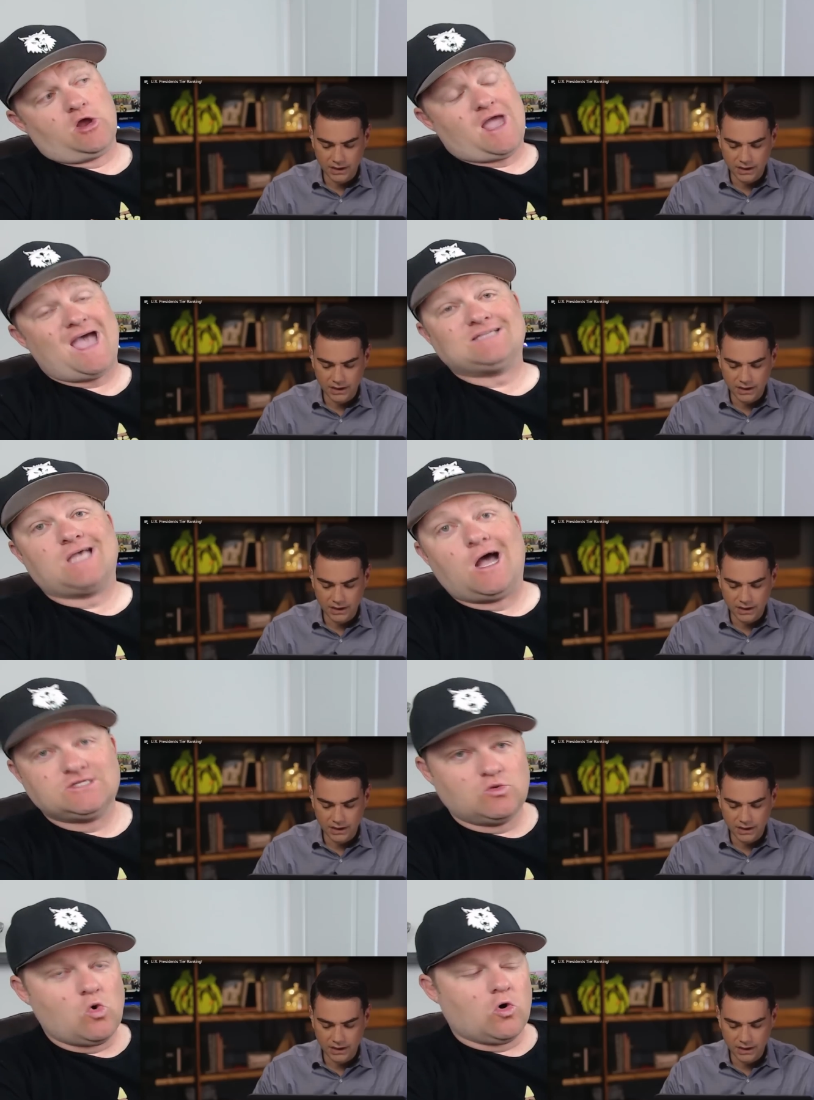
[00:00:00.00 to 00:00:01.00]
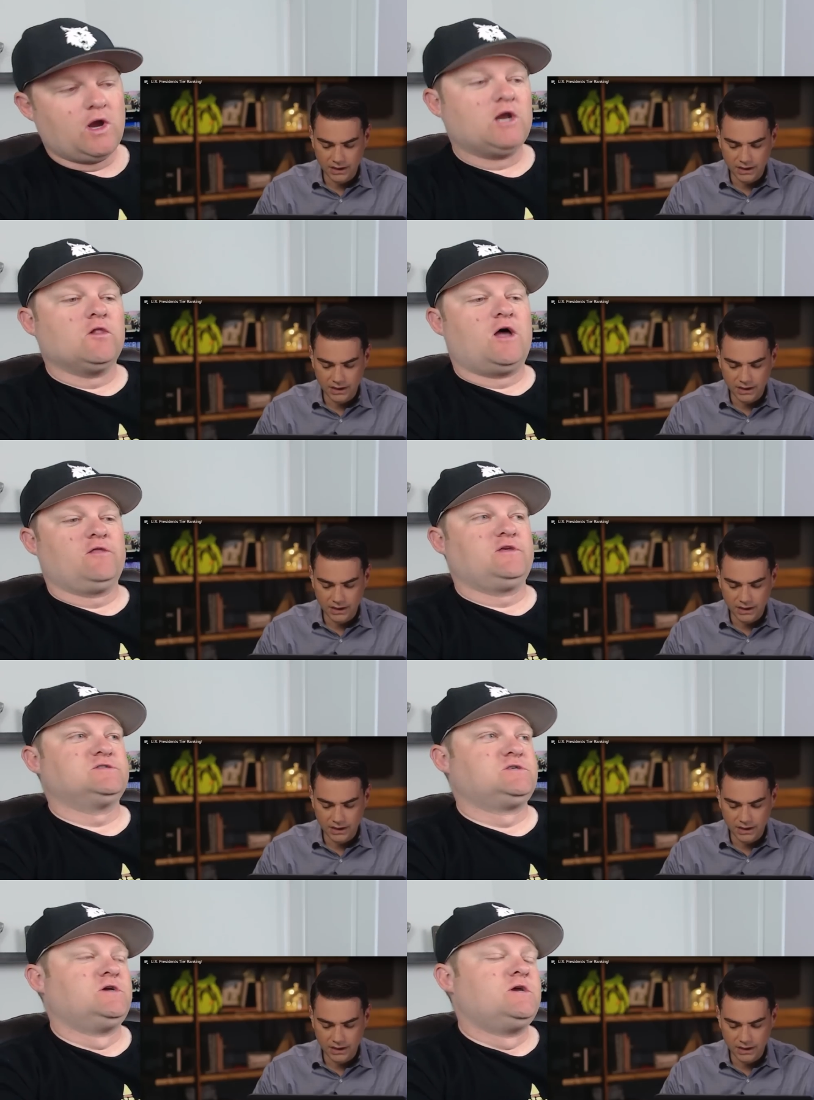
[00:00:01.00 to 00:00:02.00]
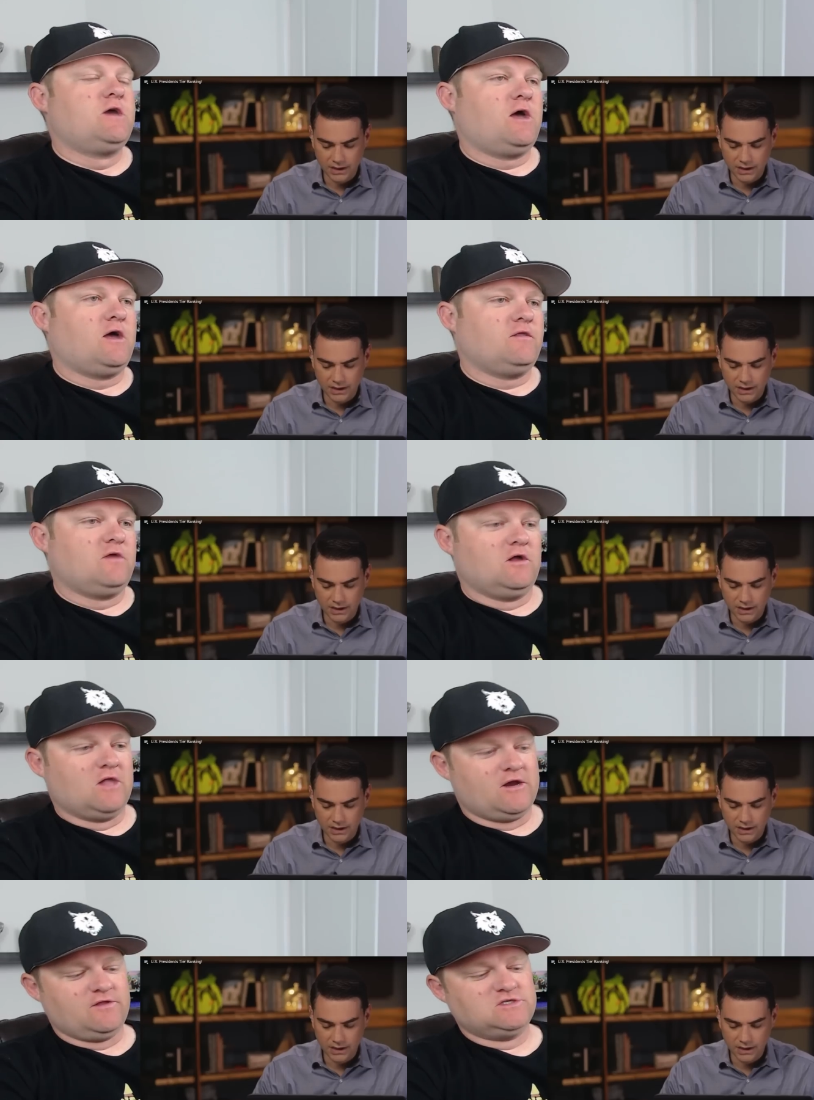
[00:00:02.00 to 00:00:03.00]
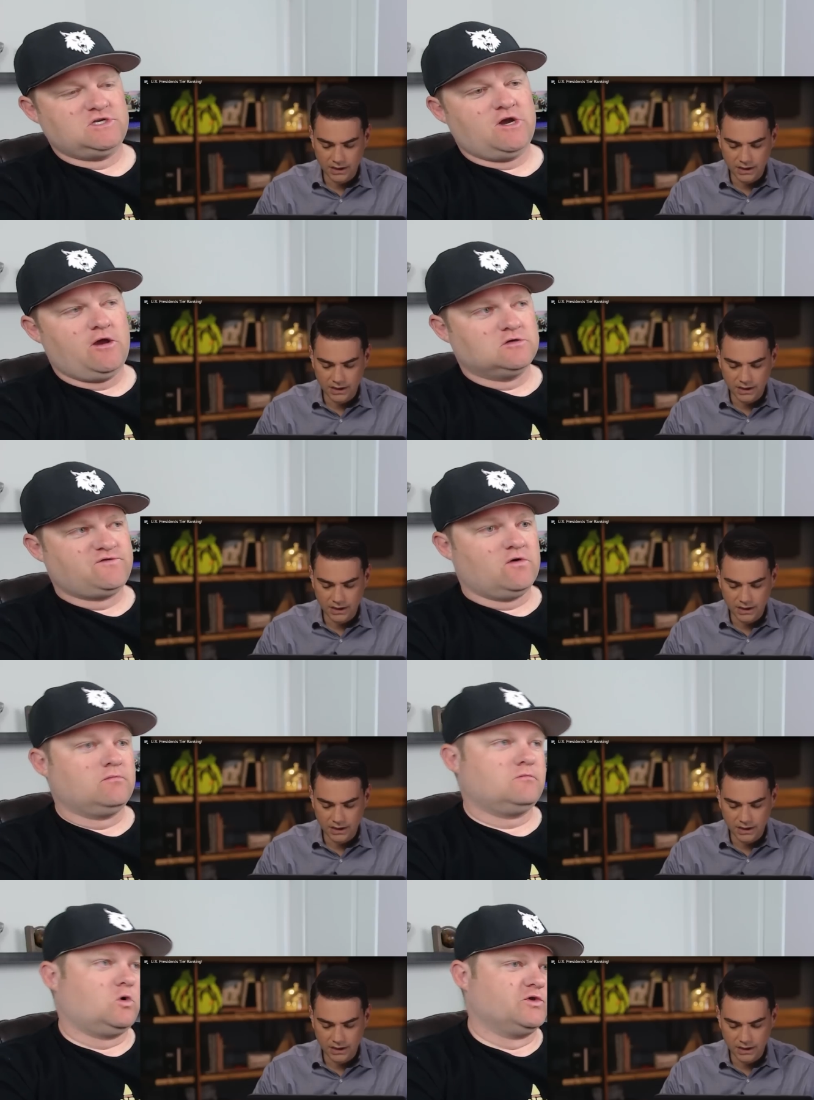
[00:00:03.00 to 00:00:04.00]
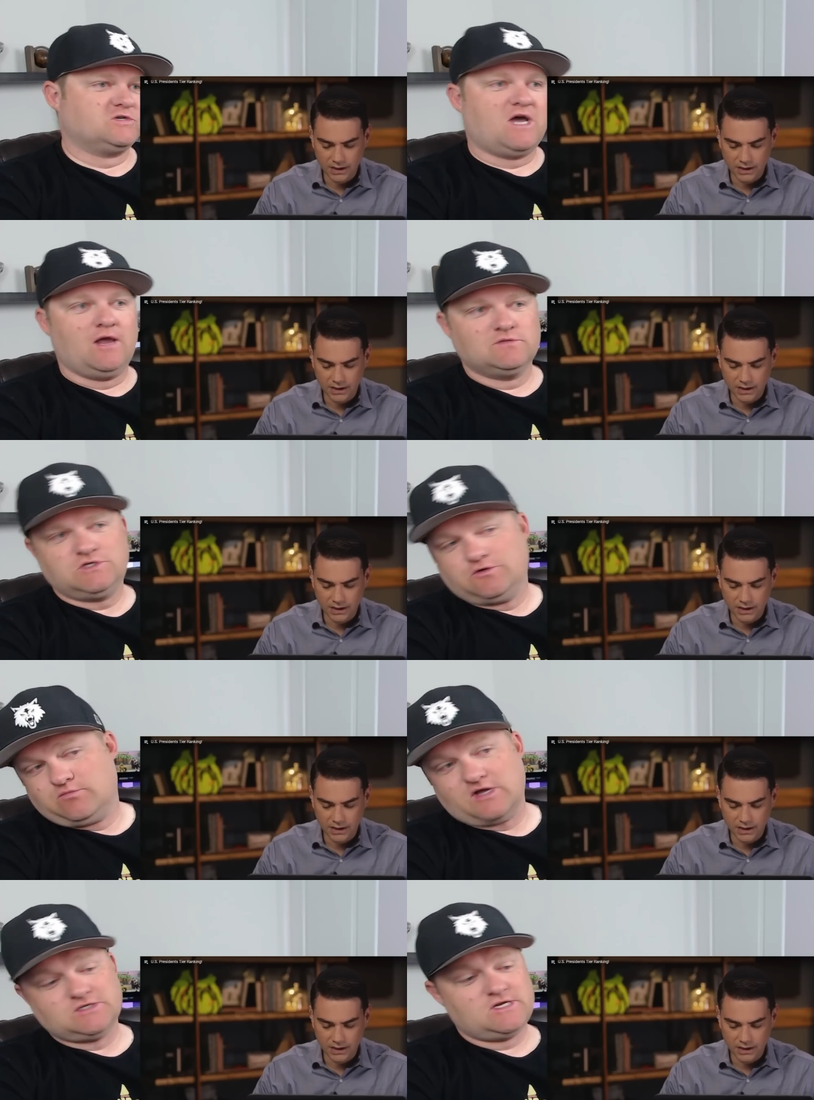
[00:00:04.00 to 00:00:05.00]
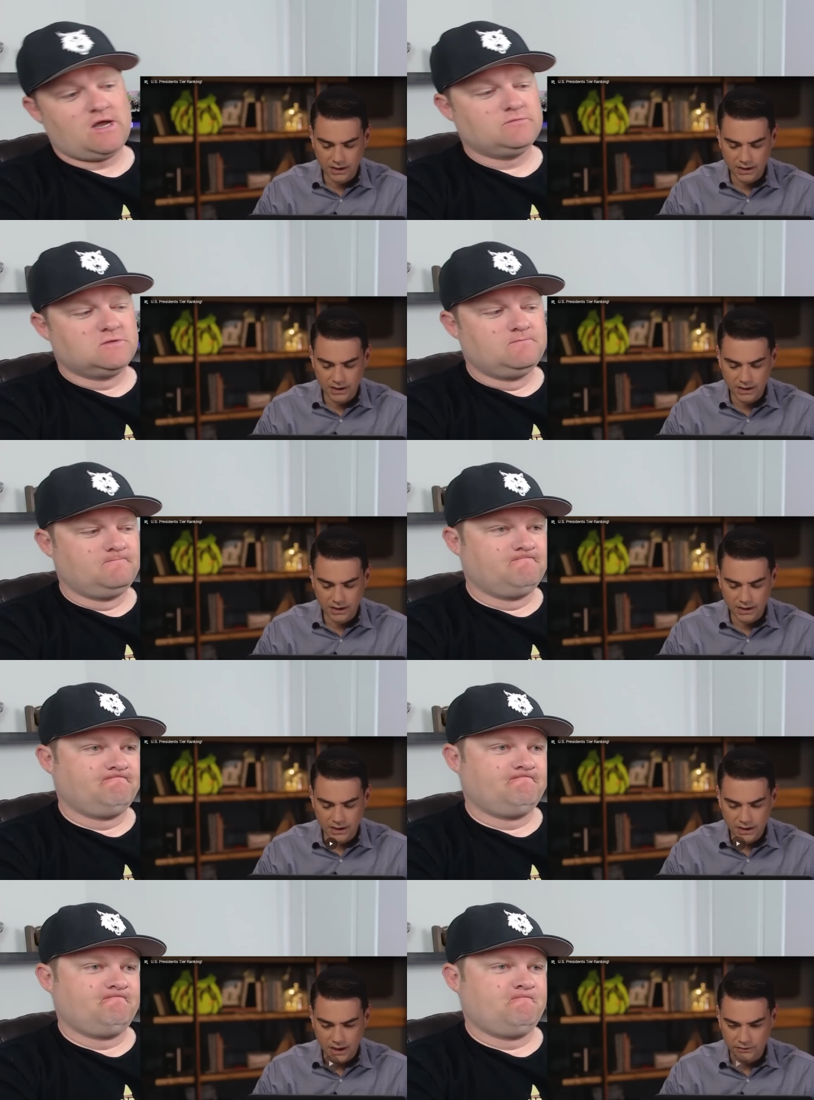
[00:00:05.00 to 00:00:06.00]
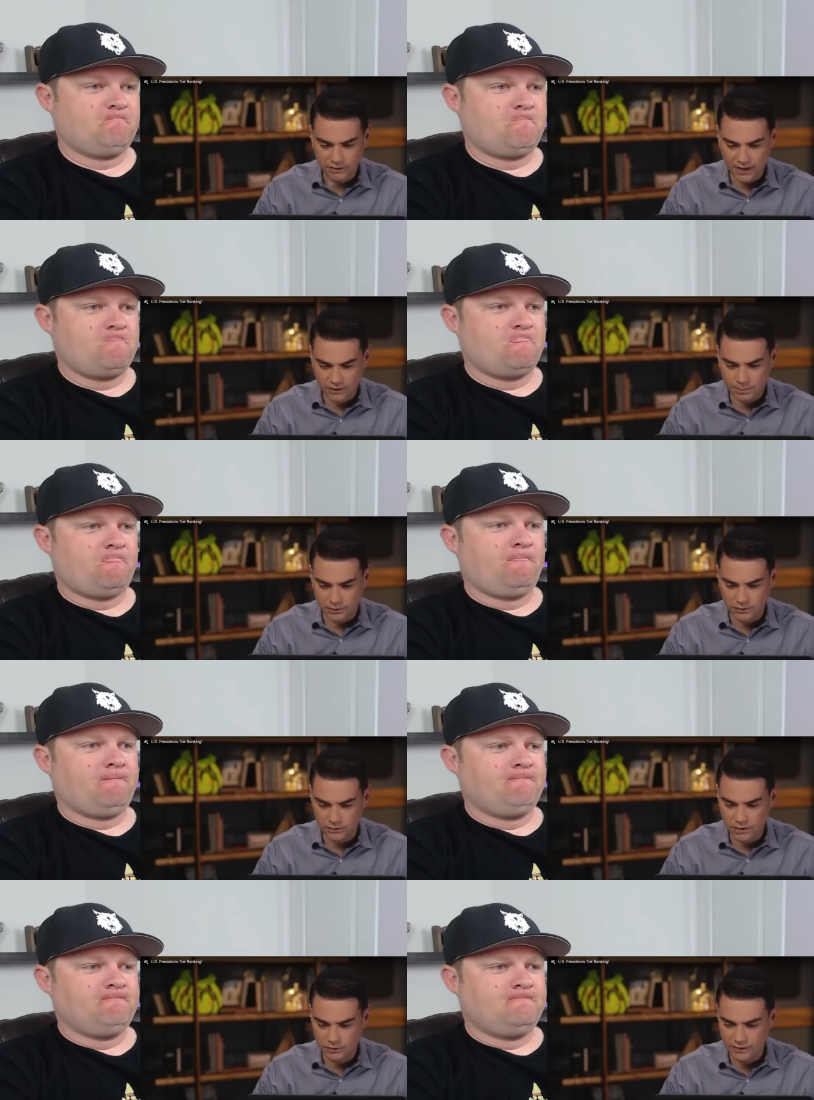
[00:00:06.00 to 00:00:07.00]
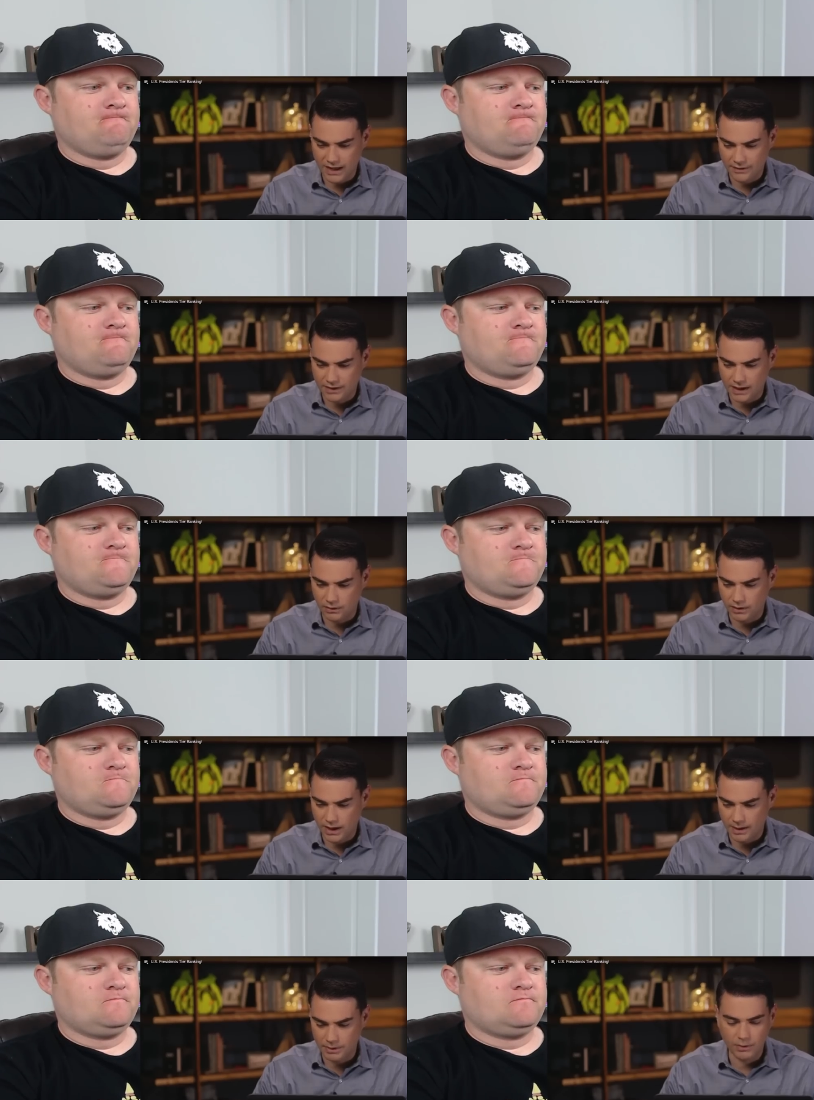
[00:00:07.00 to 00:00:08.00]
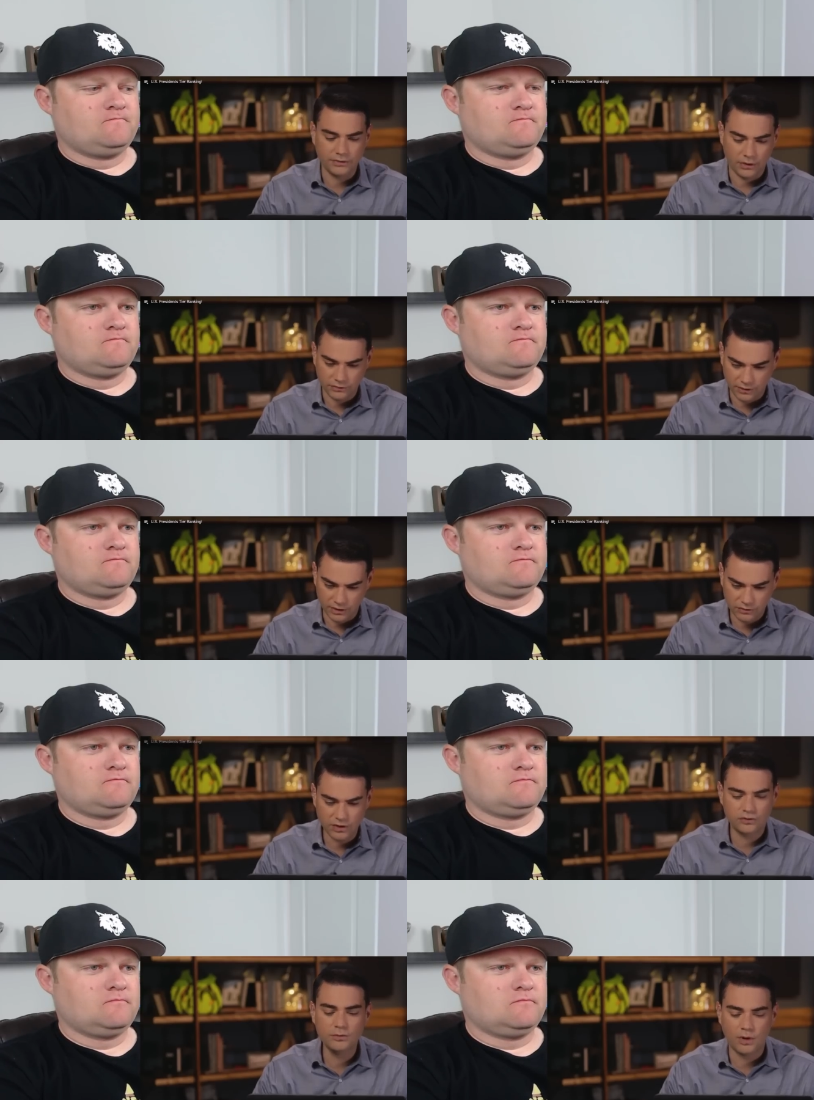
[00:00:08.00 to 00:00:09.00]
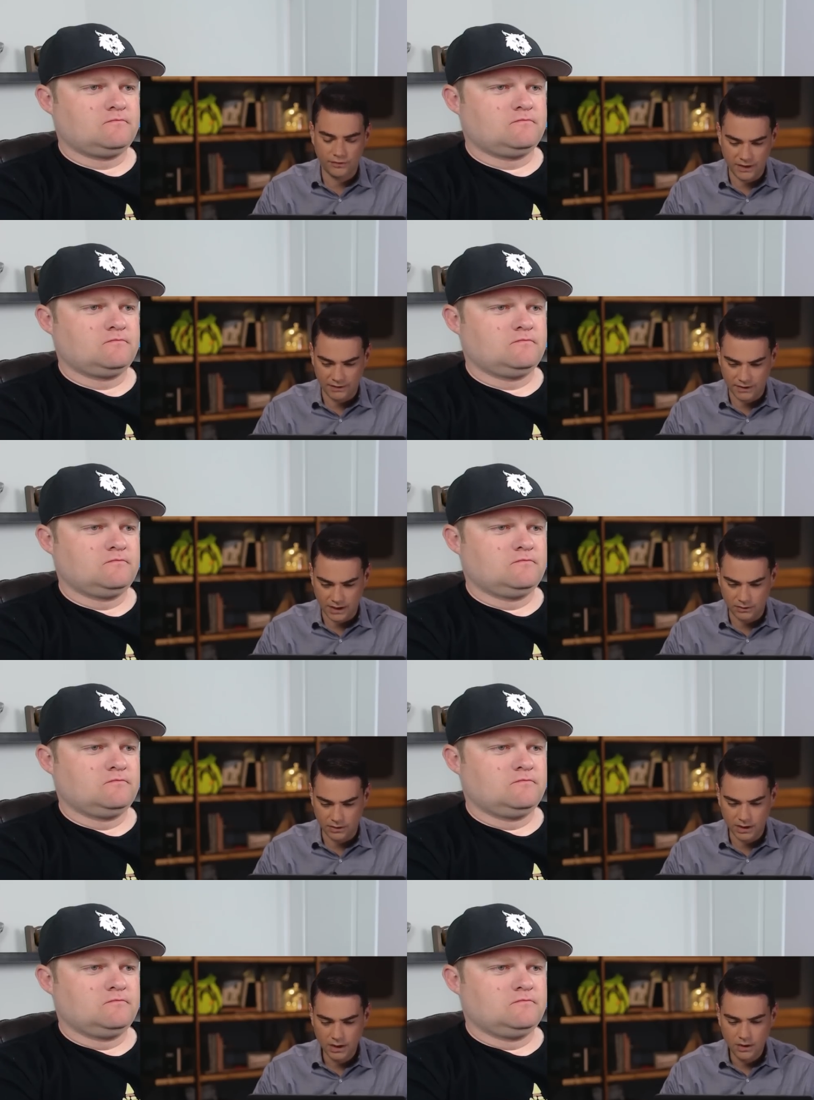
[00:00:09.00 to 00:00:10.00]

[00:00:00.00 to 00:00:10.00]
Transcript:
Speaker 1: has gone to war in a lot of these scenarios, from older times to present time.
Speaker 2: As the last person who goes in that F category, there are two more for the F category.